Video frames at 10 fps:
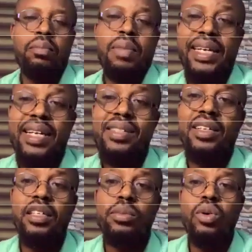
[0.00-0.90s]
Markets
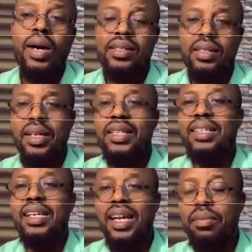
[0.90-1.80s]
in Crypto Assets, that's
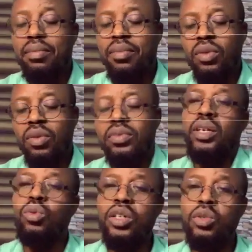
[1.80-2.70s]
the name of the
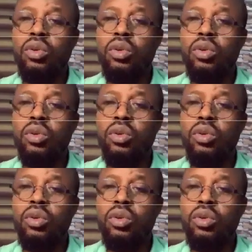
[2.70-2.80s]
regulator,